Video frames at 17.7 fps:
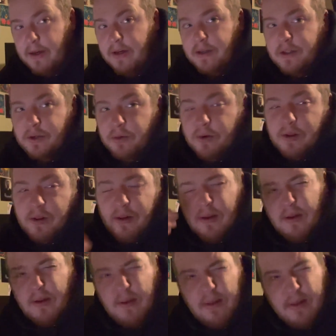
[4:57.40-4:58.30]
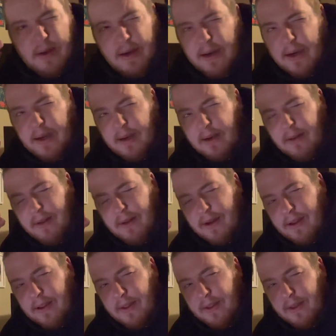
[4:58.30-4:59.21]
So one that I can
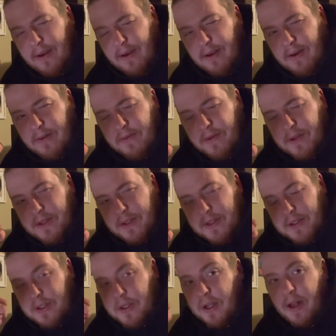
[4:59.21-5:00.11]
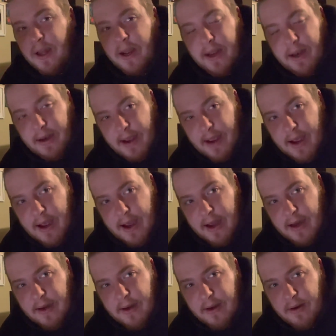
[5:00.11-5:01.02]
like think of is Clan
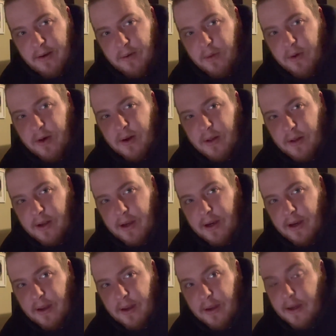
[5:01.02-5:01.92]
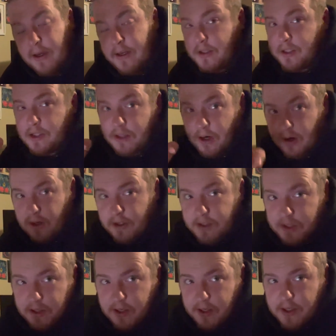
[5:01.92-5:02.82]
Ad, where like it
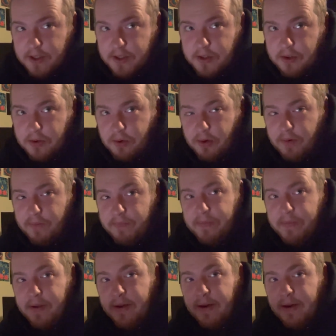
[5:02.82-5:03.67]
starts in high school,